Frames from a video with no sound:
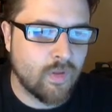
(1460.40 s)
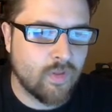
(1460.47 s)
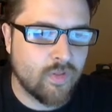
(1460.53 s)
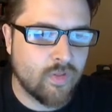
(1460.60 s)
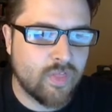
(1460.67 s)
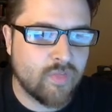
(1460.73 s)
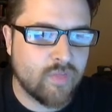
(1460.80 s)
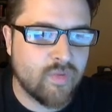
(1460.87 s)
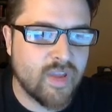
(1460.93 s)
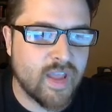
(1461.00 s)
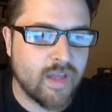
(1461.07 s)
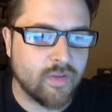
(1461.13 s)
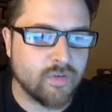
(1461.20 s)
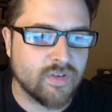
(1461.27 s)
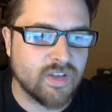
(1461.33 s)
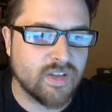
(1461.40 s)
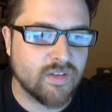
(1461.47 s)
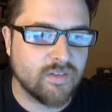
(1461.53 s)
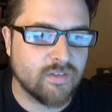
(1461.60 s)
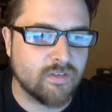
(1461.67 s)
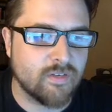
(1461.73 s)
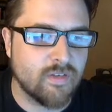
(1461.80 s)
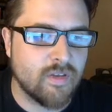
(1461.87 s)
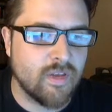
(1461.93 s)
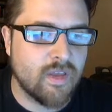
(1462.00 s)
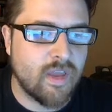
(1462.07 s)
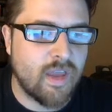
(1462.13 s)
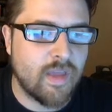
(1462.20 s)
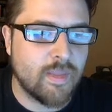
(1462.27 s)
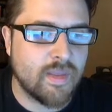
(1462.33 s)
3 LODs,
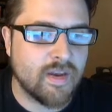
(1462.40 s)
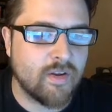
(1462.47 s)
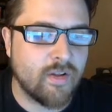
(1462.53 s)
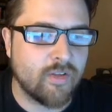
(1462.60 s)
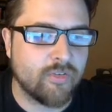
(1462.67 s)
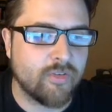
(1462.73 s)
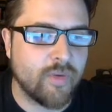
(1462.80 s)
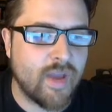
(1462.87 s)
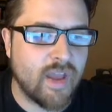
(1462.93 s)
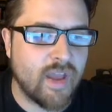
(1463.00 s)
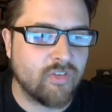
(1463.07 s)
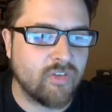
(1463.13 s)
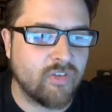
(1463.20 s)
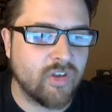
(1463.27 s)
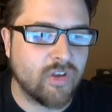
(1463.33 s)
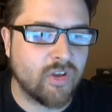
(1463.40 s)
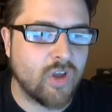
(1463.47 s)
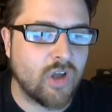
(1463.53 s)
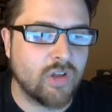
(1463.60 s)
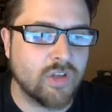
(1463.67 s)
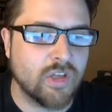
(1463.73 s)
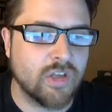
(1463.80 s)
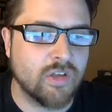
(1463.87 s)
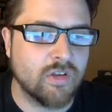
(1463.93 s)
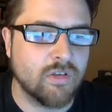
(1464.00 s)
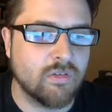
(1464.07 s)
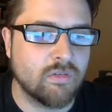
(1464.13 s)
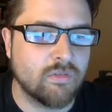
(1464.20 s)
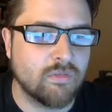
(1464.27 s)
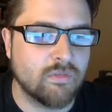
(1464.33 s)
and then it also has a culling
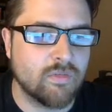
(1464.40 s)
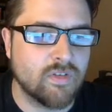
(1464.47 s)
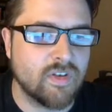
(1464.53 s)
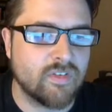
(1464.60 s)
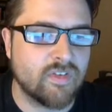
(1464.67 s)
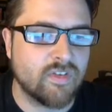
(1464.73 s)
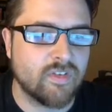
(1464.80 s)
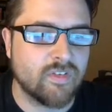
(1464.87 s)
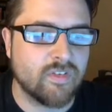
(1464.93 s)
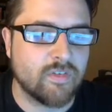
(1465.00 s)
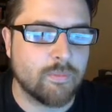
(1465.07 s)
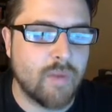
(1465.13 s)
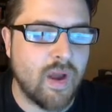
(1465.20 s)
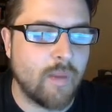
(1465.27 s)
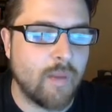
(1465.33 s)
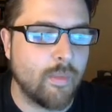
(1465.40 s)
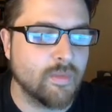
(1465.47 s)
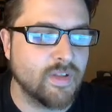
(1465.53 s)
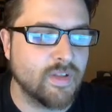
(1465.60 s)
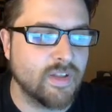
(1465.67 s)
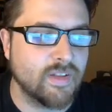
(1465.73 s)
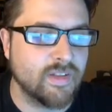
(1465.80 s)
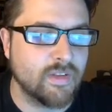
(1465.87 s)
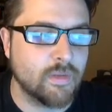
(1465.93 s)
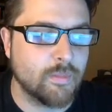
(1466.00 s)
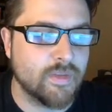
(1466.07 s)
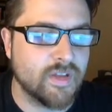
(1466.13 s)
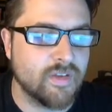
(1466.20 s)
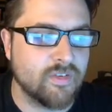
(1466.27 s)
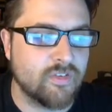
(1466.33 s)
distance that's probably a little
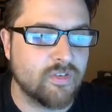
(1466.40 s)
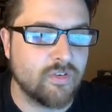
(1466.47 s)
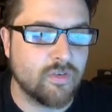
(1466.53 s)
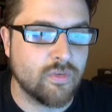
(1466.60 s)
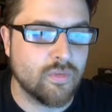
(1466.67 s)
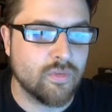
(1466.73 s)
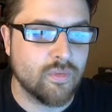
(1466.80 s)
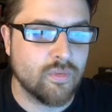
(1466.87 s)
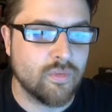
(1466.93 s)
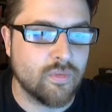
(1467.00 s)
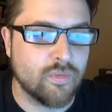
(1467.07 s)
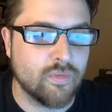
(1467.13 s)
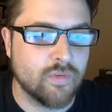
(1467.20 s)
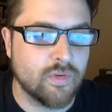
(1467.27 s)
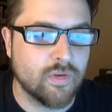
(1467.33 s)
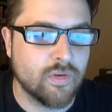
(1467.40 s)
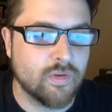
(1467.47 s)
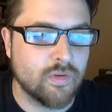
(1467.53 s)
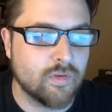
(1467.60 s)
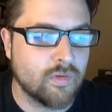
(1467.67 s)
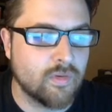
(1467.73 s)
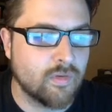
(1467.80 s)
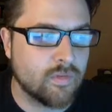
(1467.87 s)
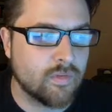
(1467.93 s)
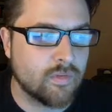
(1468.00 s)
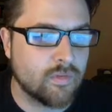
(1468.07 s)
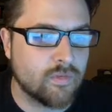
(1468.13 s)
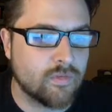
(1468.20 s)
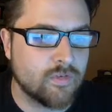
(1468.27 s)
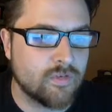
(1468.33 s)
bit too
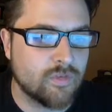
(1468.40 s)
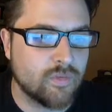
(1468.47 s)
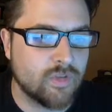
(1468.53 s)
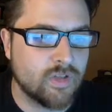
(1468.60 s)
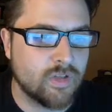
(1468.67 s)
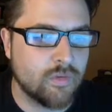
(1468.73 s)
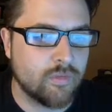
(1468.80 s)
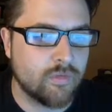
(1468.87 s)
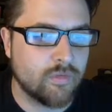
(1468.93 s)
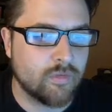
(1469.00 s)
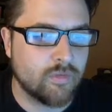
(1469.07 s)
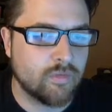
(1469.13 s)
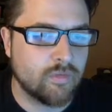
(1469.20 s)
close.